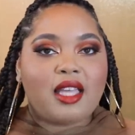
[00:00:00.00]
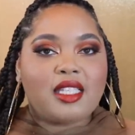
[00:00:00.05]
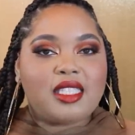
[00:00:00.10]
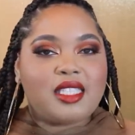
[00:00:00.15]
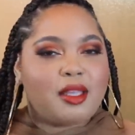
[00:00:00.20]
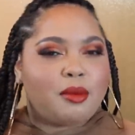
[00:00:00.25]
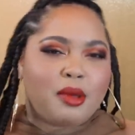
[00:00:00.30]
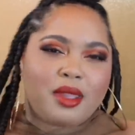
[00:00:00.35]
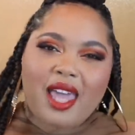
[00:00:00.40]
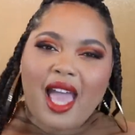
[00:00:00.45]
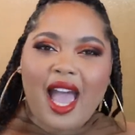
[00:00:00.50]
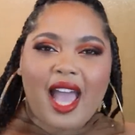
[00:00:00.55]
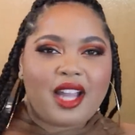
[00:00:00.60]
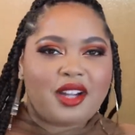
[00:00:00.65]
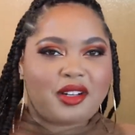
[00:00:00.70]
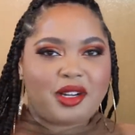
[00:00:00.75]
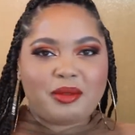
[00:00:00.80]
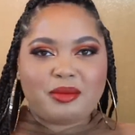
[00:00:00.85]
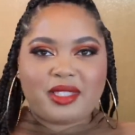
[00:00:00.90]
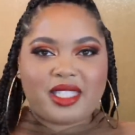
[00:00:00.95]
Some of the
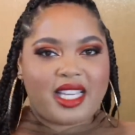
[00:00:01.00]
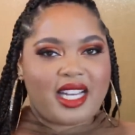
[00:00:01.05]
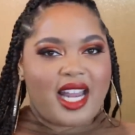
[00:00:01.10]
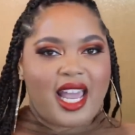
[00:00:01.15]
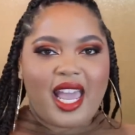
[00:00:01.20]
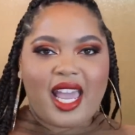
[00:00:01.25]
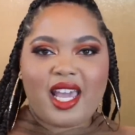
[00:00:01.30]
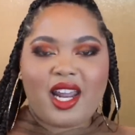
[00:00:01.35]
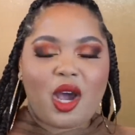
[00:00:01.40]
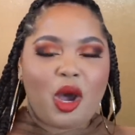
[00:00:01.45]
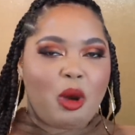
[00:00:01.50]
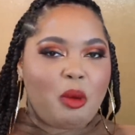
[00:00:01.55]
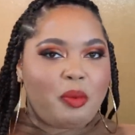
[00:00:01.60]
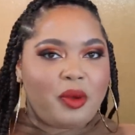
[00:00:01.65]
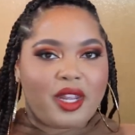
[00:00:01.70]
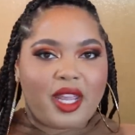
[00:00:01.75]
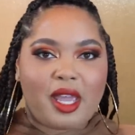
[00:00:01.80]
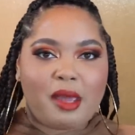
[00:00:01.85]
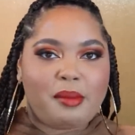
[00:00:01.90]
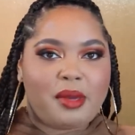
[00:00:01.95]
eye creams that I had
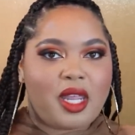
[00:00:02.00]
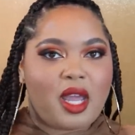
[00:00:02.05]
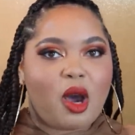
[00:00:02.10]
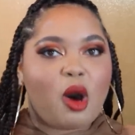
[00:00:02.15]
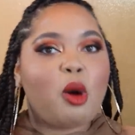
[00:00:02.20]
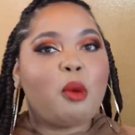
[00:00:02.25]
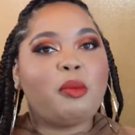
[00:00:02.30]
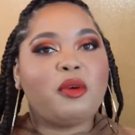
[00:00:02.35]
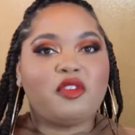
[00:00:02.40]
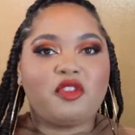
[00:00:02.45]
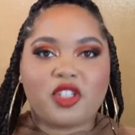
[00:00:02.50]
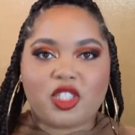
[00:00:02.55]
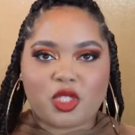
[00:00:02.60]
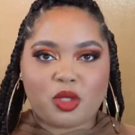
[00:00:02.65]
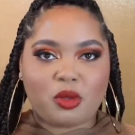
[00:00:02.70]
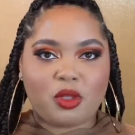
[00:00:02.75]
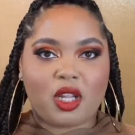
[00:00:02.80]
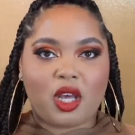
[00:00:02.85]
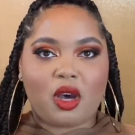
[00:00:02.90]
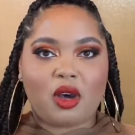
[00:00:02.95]
open had been open for
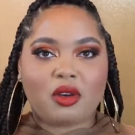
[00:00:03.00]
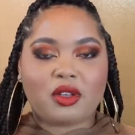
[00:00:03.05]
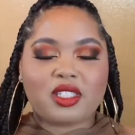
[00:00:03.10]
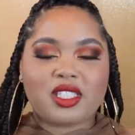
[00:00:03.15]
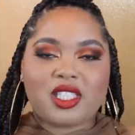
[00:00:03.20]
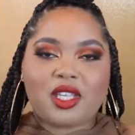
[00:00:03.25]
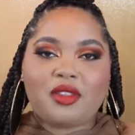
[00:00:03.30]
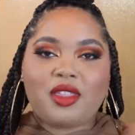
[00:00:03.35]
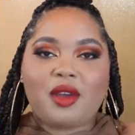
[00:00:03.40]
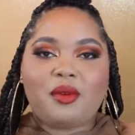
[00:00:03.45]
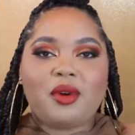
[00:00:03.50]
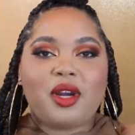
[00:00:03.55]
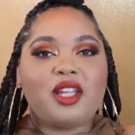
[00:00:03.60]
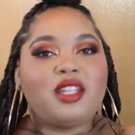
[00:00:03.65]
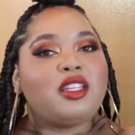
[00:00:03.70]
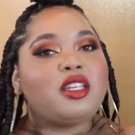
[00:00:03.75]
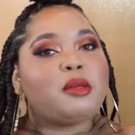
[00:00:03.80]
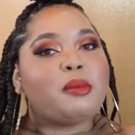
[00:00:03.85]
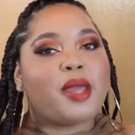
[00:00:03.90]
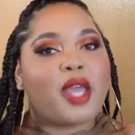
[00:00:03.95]
too long, so they were
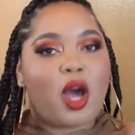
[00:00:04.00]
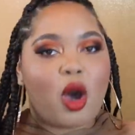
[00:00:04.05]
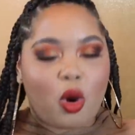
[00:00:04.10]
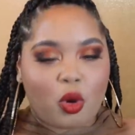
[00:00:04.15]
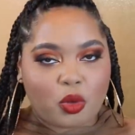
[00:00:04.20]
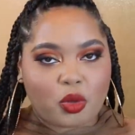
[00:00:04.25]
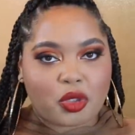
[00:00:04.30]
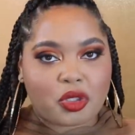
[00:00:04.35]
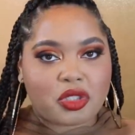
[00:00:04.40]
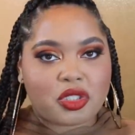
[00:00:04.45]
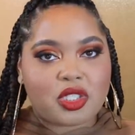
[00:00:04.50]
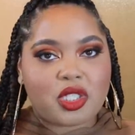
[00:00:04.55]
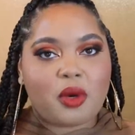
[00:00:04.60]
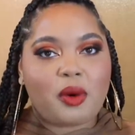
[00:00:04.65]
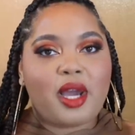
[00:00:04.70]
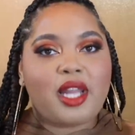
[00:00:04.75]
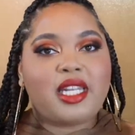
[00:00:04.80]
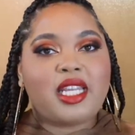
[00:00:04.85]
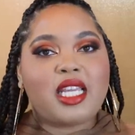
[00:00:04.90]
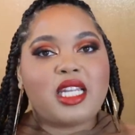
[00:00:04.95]
a little bit older.
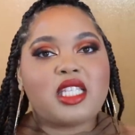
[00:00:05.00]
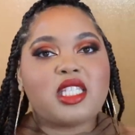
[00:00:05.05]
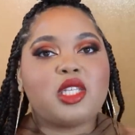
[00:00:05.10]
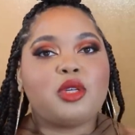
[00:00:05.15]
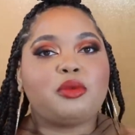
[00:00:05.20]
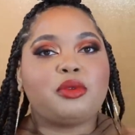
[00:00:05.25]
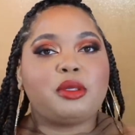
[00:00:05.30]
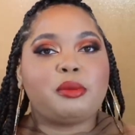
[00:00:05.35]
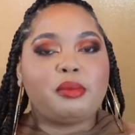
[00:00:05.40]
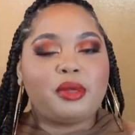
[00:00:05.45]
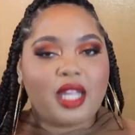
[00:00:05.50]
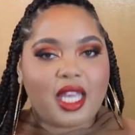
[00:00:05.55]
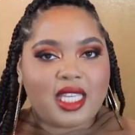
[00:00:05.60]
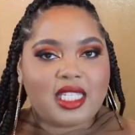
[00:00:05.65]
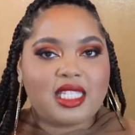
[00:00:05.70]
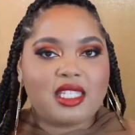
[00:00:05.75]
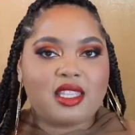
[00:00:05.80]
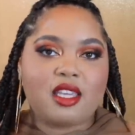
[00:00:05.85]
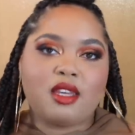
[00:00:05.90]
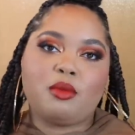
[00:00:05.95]
So I needed to
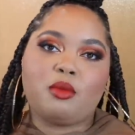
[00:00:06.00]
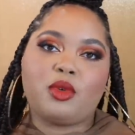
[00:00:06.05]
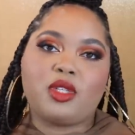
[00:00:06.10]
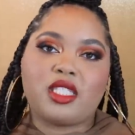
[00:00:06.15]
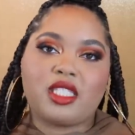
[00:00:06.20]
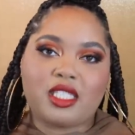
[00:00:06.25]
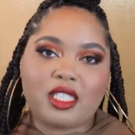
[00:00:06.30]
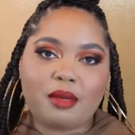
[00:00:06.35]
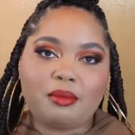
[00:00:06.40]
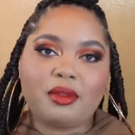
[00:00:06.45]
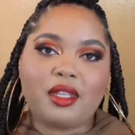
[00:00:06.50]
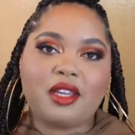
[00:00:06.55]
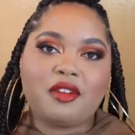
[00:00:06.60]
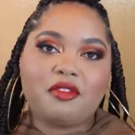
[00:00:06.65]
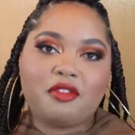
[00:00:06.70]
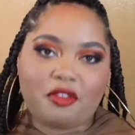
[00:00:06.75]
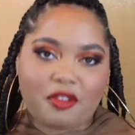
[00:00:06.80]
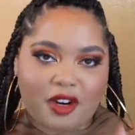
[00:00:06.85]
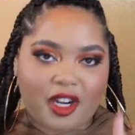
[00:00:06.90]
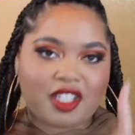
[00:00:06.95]
replace them with
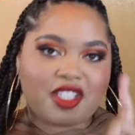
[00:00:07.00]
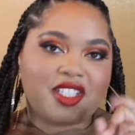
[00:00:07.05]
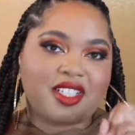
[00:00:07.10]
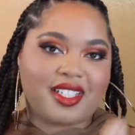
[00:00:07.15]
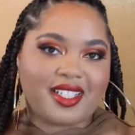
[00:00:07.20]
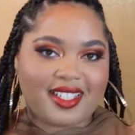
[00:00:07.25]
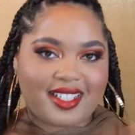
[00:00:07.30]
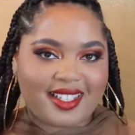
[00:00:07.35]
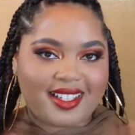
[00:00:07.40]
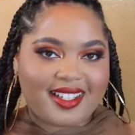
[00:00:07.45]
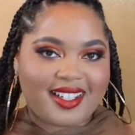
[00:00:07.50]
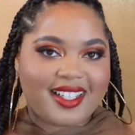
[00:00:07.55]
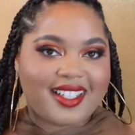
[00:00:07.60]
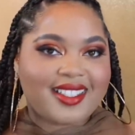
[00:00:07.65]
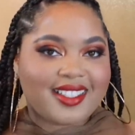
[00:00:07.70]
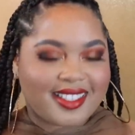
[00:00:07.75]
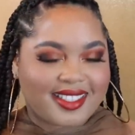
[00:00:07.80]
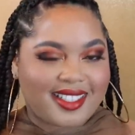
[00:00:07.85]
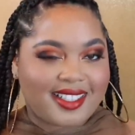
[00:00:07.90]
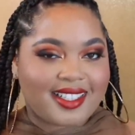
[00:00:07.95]
something fresher.
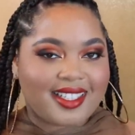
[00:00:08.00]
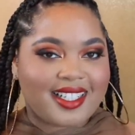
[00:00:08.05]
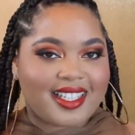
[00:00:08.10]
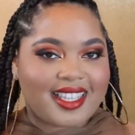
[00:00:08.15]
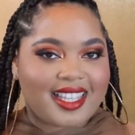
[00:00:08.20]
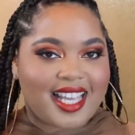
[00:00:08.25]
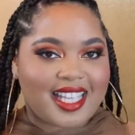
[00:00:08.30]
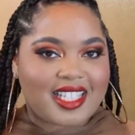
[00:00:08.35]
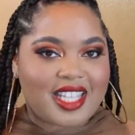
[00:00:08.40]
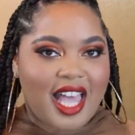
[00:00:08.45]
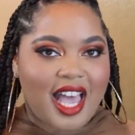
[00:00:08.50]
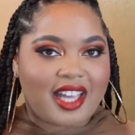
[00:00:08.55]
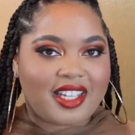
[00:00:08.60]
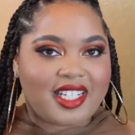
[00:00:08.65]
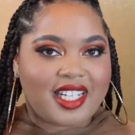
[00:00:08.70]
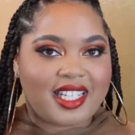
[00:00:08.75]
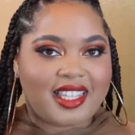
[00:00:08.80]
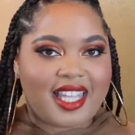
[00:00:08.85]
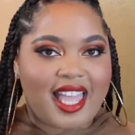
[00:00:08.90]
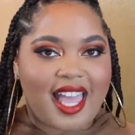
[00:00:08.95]
That's how I did